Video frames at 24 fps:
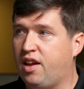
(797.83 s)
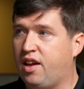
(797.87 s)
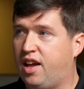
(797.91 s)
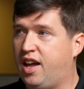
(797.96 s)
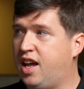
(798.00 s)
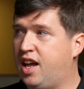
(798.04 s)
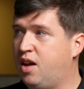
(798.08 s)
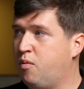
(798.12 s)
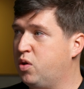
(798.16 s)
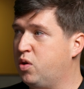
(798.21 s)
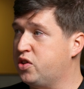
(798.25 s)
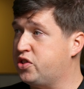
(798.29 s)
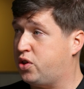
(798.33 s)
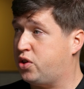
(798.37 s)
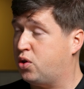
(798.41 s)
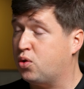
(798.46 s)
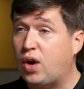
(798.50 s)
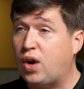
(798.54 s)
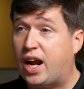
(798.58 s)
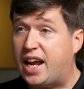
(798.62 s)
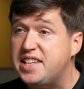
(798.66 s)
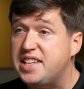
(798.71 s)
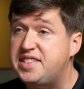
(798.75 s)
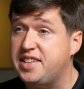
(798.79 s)
And what's
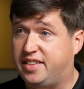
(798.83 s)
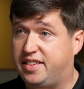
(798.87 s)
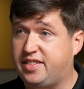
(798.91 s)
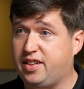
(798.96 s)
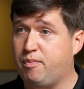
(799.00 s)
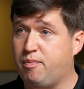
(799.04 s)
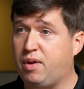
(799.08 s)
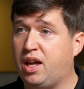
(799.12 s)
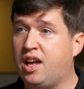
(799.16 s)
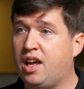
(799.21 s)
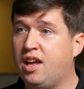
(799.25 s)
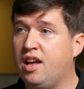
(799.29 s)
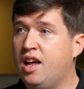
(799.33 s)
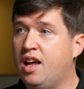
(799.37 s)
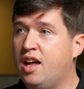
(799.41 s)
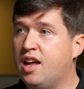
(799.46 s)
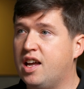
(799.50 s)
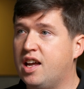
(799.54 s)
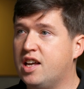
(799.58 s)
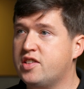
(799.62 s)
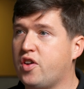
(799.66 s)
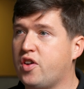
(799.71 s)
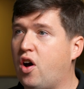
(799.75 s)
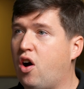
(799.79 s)
crazy to me
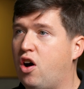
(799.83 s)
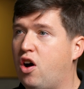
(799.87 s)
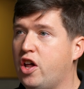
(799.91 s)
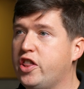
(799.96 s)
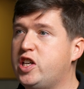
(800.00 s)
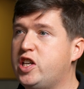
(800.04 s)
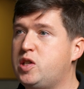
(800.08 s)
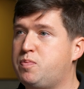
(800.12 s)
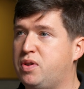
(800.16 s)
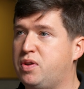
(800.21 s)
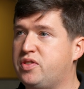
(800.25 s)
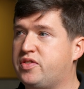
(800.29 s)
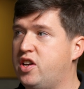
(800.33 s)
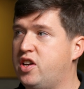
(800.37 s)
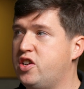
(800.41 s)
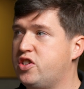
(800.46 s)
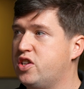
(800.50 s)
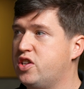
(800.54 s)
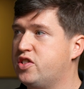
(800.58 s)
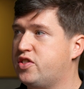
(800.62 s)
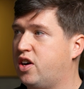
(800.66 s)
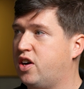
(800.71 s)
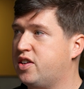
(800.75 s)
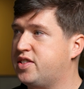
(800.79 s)
is all these
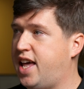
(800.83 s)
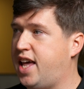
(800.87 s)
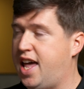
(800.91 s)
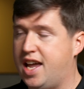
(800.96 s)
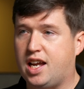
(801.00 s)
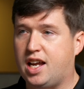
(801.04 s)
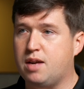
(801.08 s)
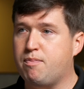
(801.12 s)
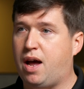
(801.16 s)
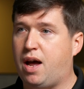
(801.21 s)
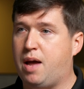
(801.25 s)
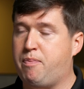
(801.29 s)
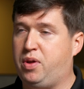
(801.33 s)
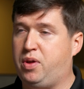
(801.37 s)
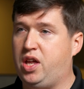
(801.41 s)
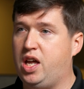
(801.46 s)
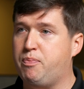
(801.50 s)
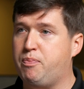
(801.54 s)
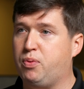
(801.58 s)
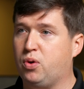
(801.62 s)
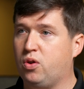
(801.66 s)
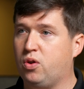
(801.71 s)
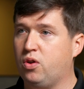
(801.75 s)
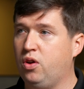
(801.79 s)
positions are taken by
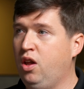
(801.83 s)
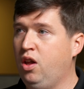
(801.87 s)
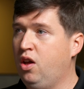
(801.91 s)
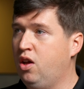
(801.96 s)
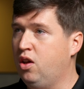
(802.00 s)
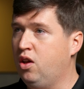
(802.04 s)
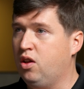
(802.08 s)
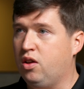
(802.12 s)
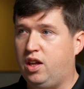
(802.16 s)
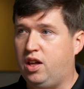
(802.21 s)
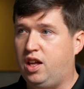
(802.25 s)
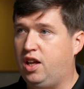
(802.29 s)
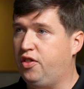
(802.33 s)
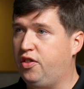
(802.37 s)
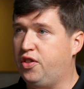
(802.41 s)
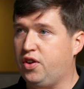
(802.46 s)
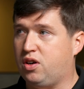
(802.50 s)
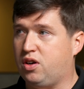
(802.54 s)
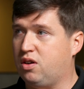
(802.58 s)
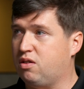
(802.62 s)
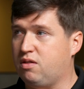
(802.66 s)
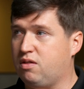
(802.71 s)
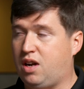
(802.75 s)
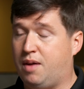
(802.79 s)
people
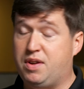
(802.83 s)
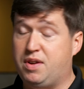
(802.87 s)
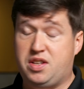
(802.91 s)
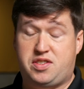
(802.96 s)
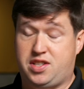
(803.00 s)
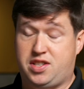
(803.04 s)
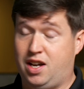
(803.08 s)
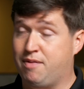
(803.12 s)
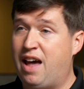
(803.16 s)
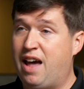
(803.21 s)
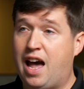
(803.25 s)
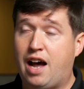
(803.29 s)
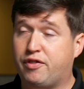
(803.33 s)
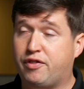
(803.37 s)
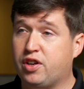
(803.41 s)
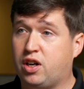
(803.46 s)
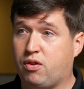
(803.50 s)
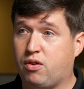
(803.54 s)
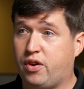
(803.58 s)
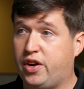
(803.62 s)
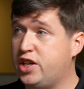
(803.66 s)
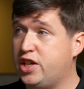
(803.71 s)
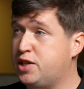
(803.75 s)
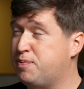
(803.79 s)
either, I mean, some have
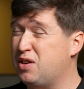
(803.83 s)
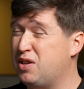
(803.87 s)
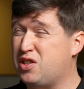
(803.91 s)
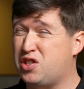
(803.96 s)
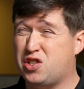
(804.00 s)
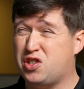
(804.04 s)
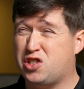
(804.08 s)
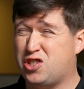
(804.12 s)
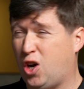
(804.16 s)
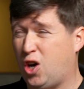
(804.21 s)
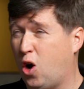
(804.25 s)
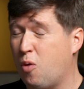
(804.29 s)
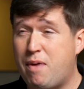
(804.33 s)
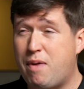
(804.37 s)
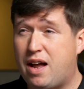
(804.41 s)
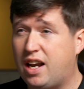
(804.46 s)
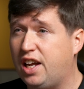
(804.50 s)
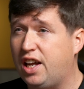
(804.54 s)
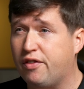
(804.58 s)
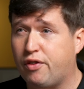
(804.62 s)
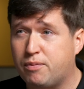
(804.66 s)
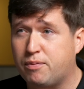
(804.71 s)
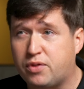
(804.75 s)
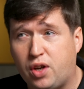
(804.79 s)
degrees, but so
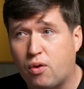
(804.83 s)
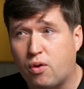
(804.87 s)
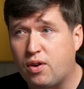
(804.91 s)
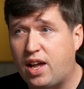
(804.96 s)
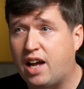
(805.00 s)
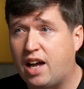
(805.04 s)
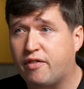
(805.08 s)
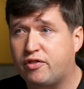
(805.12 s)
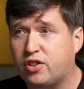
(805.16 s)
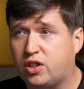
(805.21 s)
many of them don't have